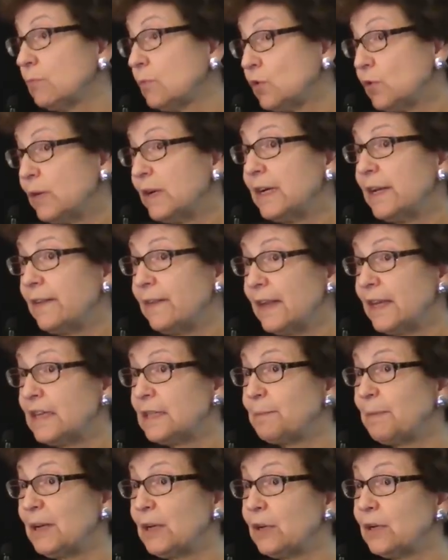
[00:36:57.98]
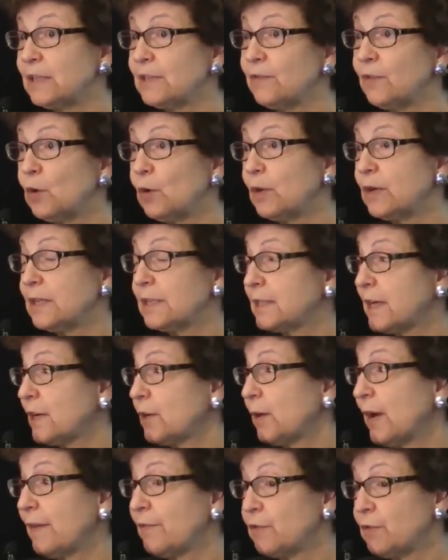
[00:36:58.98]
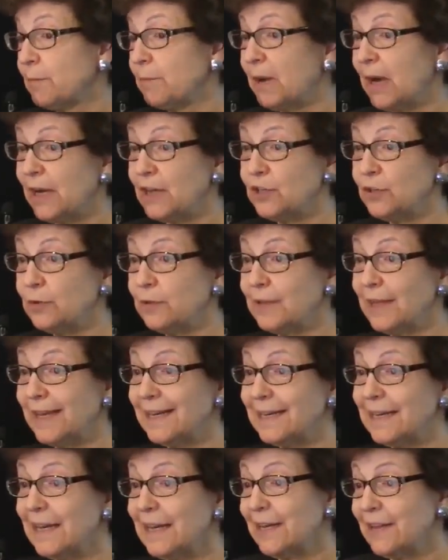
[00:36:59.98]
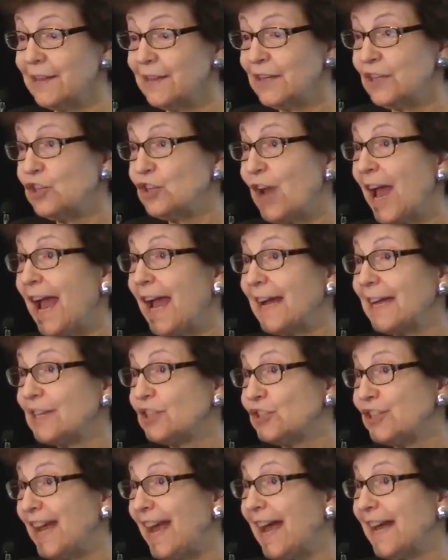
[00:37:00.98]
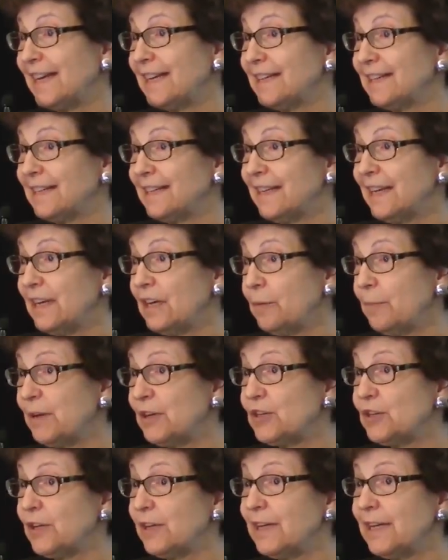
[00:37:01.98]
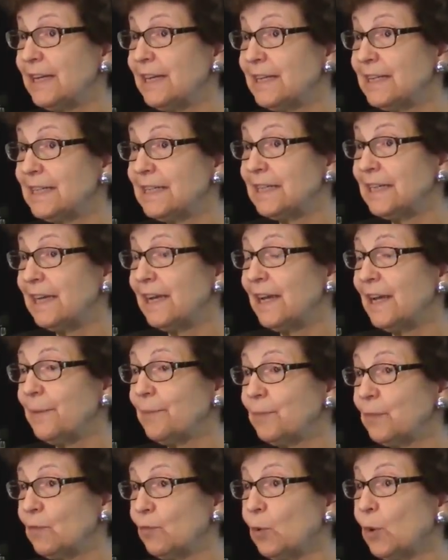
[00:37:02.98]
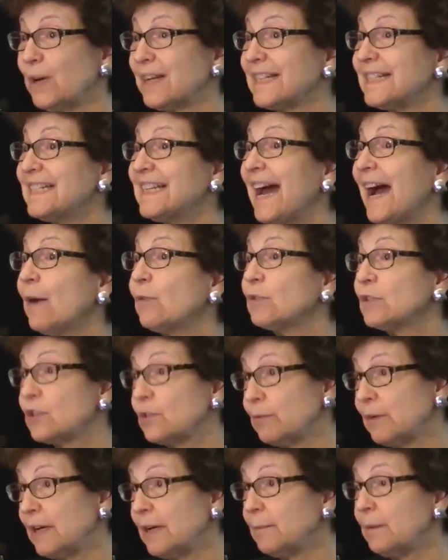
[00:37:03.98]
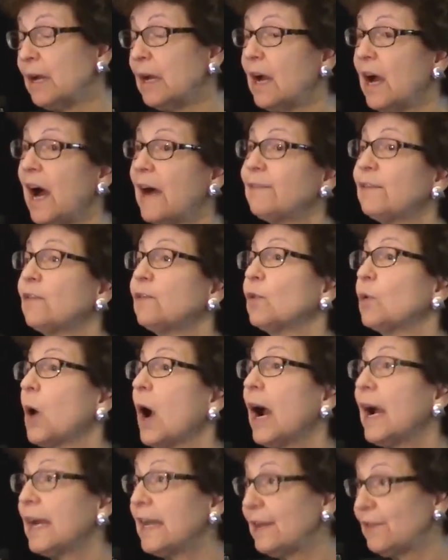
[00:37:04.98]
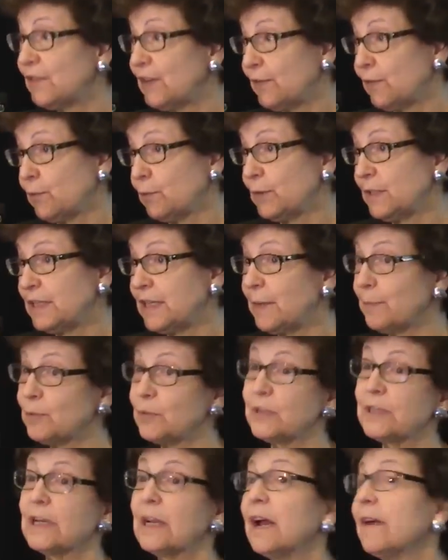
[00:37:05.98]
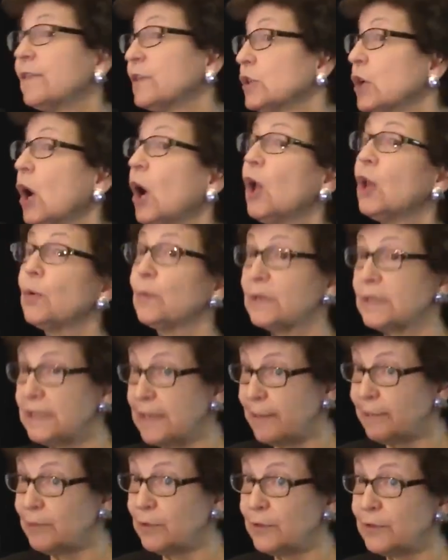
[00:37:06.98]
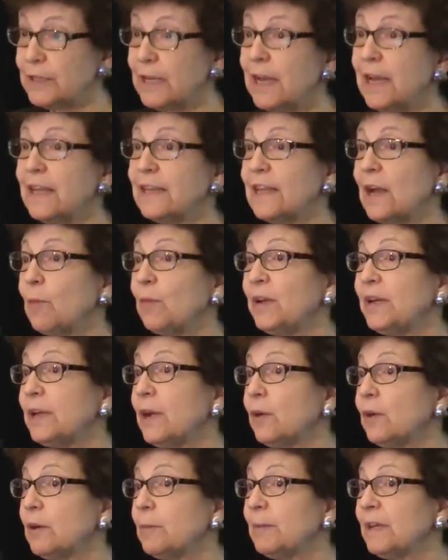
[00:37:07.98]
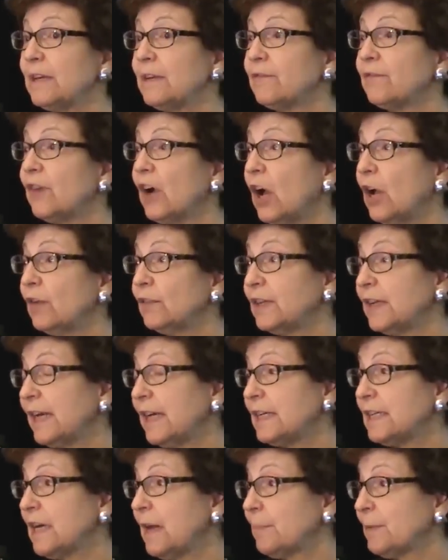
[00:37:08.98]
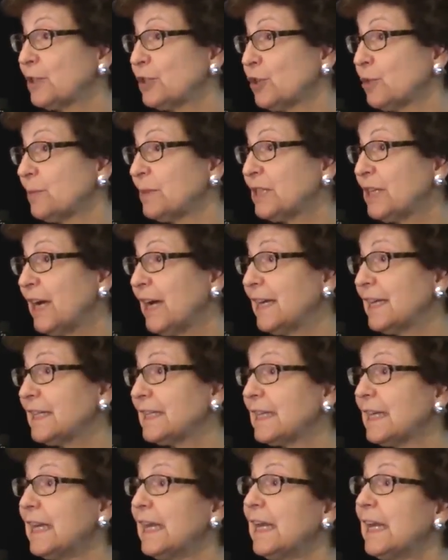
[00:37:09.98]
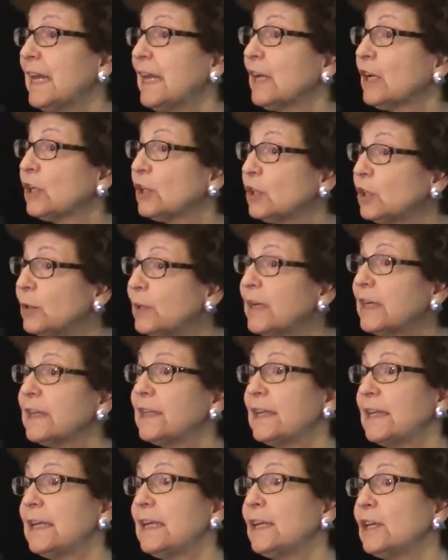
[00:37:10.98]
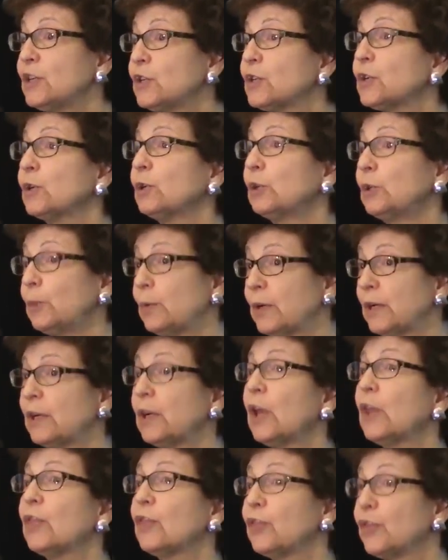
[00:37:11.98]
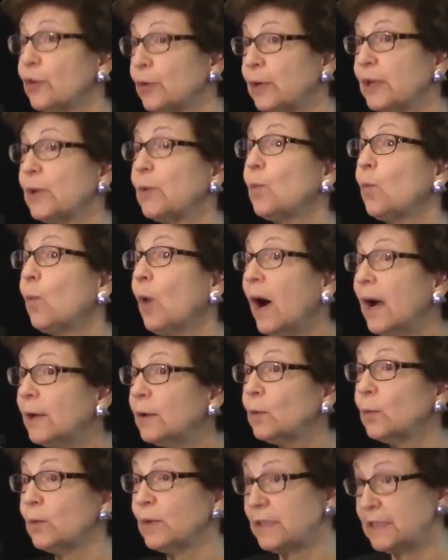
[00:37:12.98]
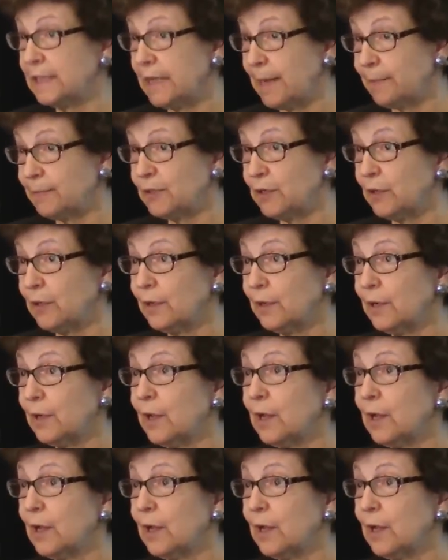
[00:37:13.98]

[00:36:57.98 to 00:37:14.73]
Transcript: treated this because, of course, I don't have to remind you that the JAK-STAT inhibition works downstream of a variety of different receptors and covers all the receptors that we know to be involved in atopic dermatitis, including the interleukin-31 receptor.